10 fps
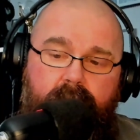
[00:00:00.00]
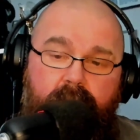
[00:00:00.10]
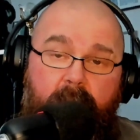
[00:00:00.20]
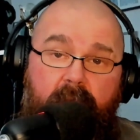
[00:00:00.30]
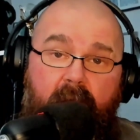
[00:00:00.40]

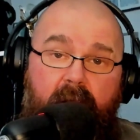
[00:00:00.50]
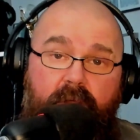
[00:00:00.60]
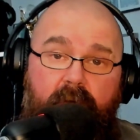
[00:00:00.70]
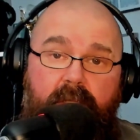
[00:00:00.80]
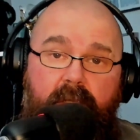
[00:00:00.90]
Yeah,
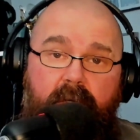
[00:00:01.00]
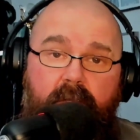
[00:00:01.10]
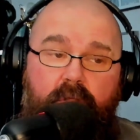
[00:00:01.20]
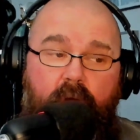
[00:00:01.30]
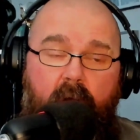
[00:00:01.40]
Justin,
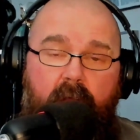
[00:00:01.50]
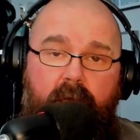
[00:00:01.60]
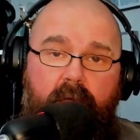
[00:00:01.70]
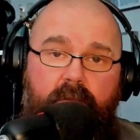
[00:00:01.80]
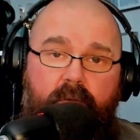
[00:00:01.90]

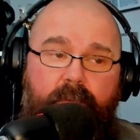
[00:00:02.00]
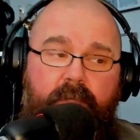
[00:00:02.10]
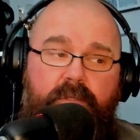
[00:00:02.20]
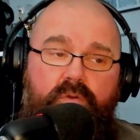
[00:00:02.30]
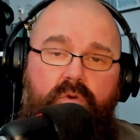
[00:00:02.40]
China, they're
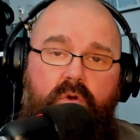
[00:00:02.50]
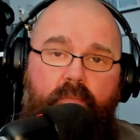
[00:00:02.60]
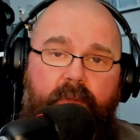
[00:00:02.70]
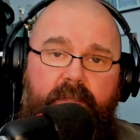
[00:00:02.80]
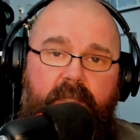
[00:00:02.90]
building two coal
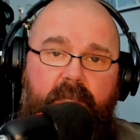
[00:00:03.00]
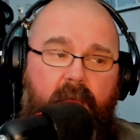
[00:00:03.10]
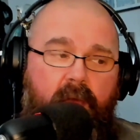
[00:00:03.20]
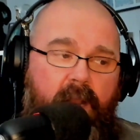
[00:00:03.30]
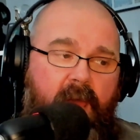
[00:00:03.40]
plants a
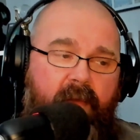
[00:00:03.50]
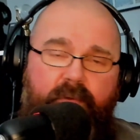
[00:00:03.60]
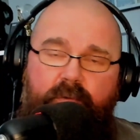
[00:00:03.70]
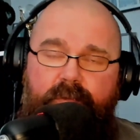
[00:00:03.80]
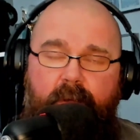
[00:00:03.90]
day on average
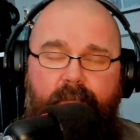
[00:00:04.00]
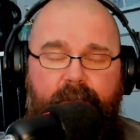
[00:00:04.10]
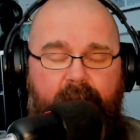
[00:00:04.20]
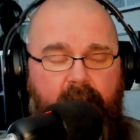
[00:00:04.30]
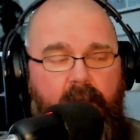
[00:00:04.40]
or something like
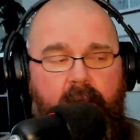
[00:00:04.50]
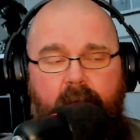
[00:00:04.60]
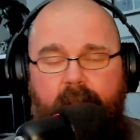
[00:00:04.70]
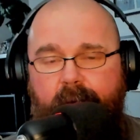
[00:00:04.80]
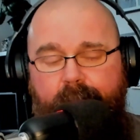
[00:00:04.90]
that.
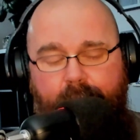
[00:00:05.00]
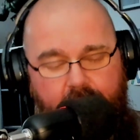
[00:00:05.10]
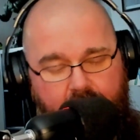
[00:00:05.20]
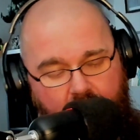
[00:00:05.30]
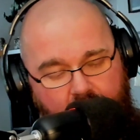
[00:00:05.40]
Look,
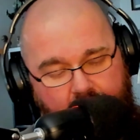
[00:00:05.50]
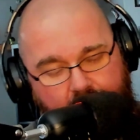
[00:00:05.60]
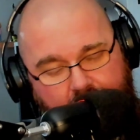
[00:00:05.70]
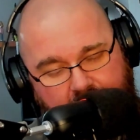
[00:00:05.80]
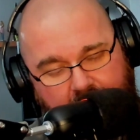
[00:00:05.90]
buddy, you
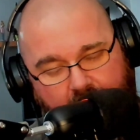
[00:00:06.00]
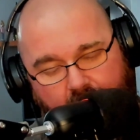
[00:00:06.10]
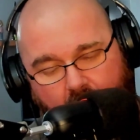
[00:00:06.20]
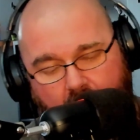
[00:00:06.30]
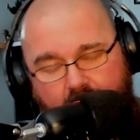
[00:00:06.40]
can tout
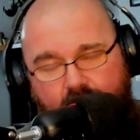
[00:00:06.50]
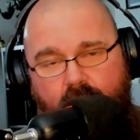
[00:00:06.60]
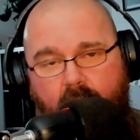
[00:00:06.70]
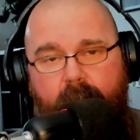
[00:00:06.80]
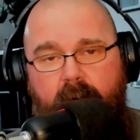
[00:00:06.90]
all the
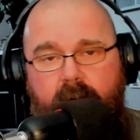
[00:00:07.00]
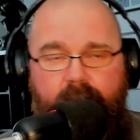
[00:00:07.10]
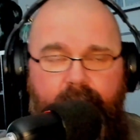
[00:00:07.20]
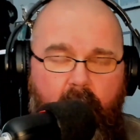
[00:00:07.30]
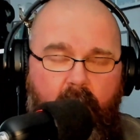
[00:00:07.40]
drama,
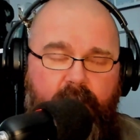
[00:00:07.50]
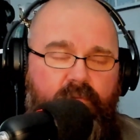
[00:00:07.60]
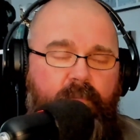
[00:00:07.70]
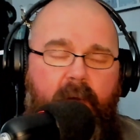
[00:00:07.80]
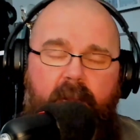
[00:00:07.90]
all the
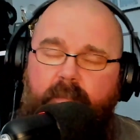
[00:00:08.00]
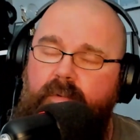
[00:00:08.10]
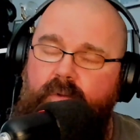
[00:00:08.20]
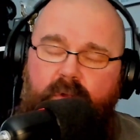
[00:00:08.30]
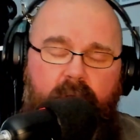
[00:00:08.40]
dramatic
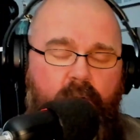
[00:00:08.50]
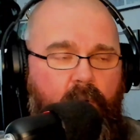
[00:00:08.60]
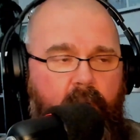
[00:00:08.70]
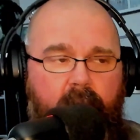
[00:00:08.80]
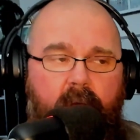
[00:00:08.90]
bullshit you
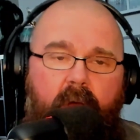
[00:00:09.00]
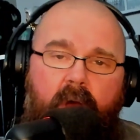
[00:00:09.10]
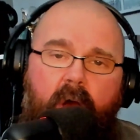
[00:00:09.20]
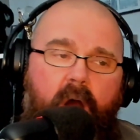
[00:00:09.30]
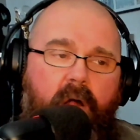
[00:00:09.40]
want,
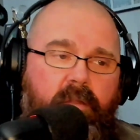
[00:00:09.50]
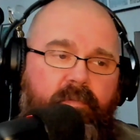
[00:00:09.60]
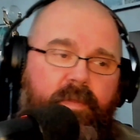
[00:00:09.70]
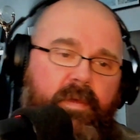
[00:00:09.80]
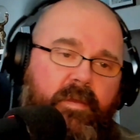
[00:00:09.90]
all of
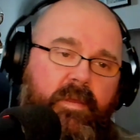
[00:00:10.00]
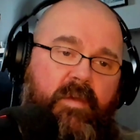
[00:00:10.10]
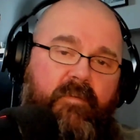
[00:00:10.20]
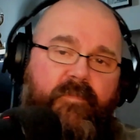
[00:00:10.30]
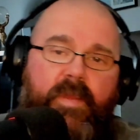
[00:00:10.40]
the
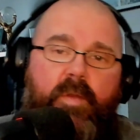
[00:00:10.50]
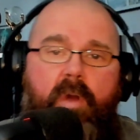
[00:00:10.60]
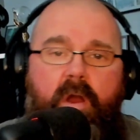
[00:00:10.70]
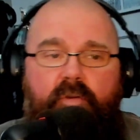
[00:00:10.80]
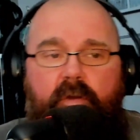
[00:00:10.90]

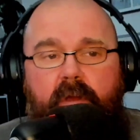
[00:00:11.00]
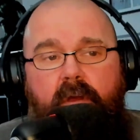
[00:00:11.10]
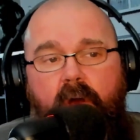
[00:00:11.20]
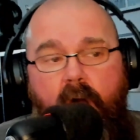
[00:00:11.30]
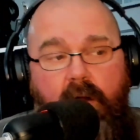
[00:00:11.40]
fear-mongering,
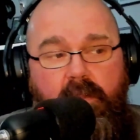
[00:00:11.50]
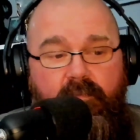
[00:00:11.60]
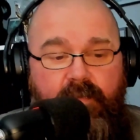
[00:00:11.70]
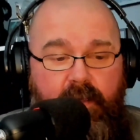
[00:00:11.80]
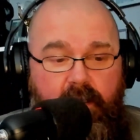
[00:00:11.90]
all
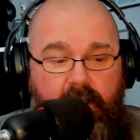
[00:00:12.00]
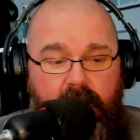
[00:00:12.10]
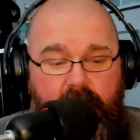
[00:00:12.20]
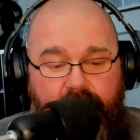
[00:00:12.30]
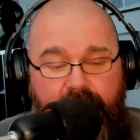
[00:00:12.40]
of the
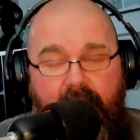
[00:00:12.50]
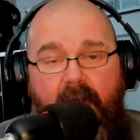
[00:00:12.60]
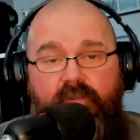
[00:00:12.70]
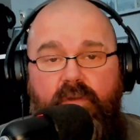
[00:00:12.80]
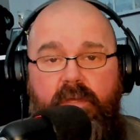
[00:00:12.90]

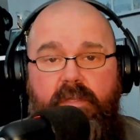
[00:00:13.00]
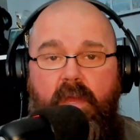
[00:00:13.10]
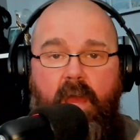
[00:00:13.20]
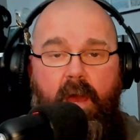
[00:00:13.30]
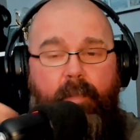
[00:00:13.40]
theatrics
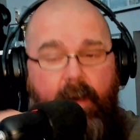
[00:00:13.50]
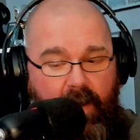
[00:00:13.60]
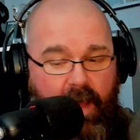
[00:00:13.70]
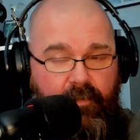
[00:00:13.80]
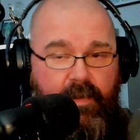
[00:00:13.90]
about
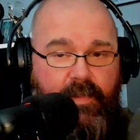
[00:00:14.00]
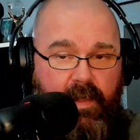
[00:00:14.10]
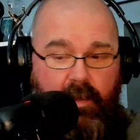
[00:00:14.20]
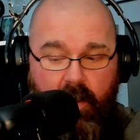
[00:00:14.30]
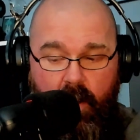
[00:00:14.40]

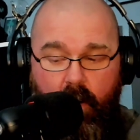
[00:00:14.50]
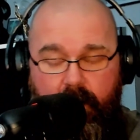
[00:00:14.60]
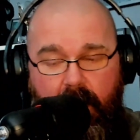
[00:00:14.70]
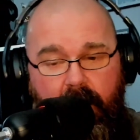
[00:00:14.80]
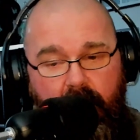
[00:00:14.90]
everything,
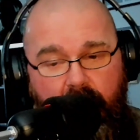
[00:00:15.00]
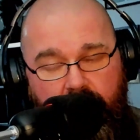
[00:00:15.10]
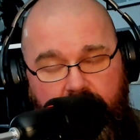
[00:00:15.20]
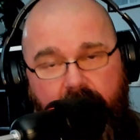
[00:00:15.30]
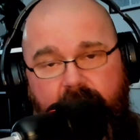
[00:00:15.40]
okay?
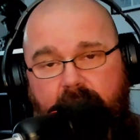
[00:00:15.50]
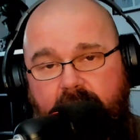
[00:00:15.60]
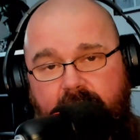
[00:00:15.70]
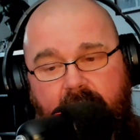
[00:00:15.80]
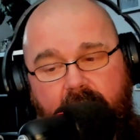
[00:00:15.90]
At the end of the
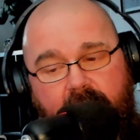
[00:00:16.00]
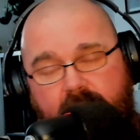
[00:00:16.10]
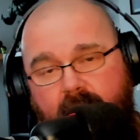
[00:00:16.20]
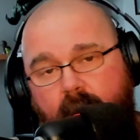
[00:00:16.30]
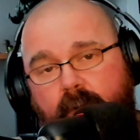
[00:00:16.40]
day, it's
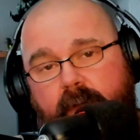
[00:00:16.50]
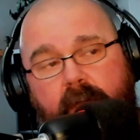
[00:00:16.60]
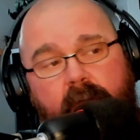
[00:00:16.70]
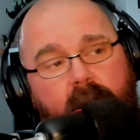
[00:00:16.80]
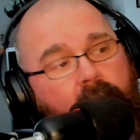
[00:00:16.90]
not working.
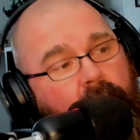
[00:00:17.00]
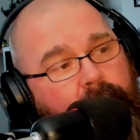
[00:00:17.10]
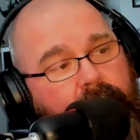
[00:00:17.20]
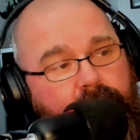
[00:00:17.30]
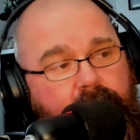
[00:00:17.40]

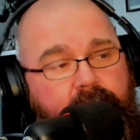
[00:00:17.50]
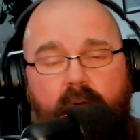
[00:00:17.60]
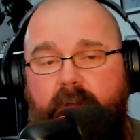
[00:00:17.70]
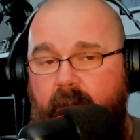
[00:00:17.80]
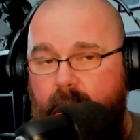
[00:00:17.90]
People don't
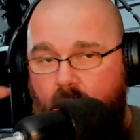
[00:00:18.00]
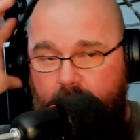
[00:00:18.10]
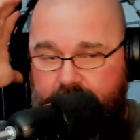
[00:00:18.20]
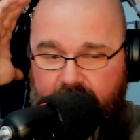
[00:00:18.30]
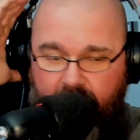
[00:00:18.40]
care more
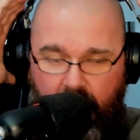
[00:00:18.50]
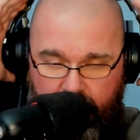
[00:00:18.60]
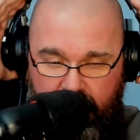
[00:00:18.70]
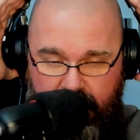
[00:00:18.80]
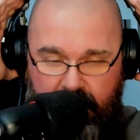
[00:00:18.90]
about the
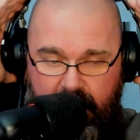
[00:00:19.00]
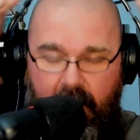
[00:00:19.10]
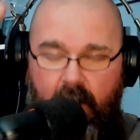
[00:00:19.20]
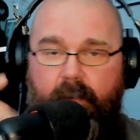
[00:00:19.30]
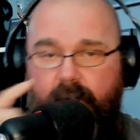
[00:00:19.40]
environment than they
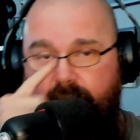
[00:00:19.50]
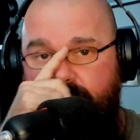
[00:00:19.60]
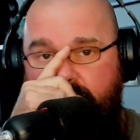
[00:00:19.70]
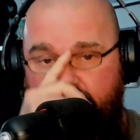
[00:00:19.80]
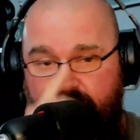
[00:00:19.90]
care about
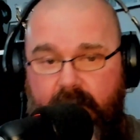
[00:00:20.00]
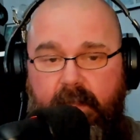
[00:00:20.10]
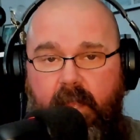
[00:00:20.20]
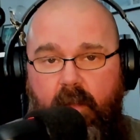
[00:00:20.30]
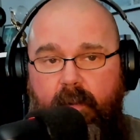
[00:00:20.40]
themselves, than they
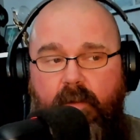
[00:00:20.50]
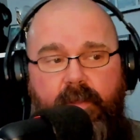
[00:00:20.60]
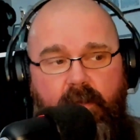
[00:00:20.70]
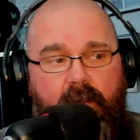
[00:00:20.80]
care about their